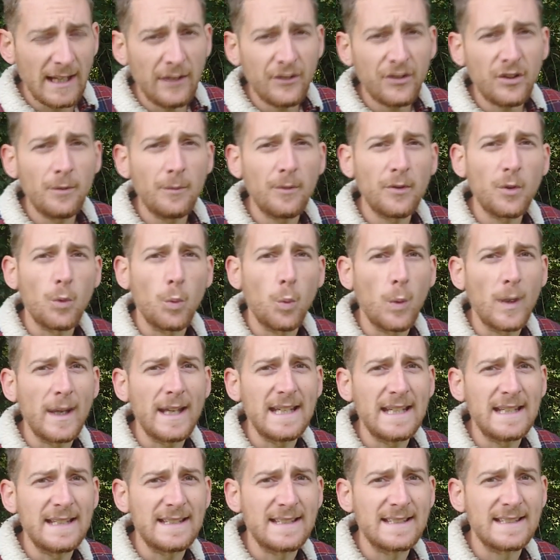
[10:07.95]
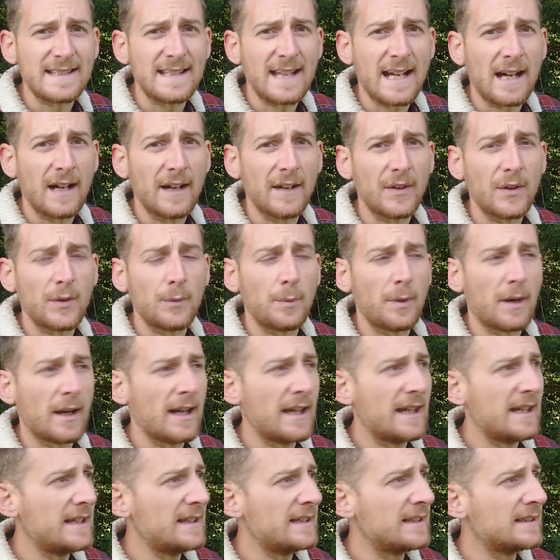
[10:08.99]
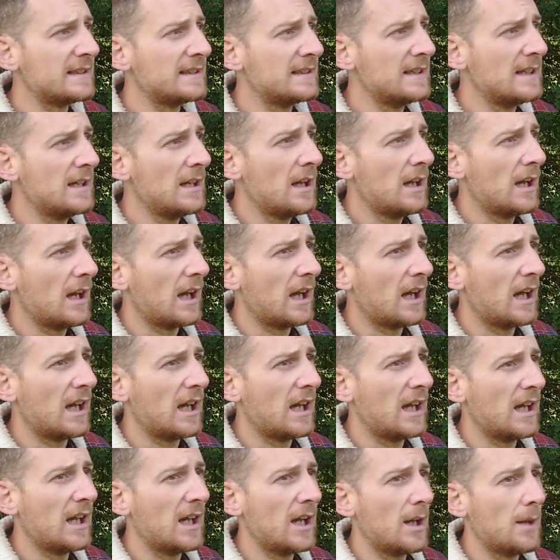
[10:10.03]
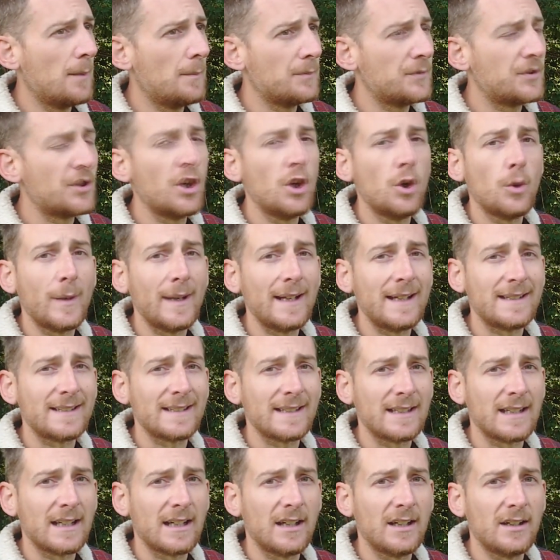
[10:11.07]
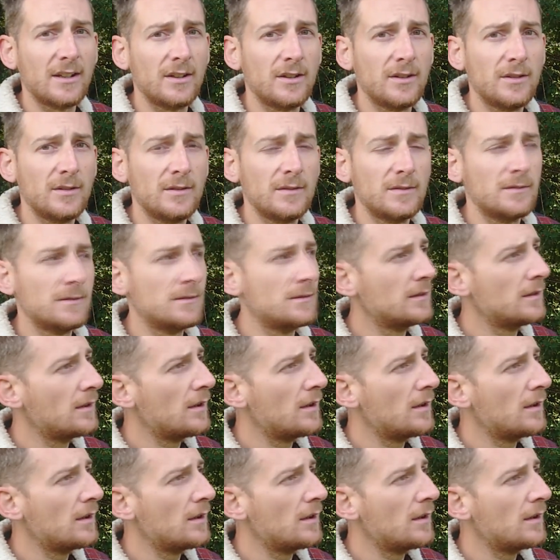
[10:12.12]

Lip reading: out of some of the weeds that I sprayed 2 weeks ago.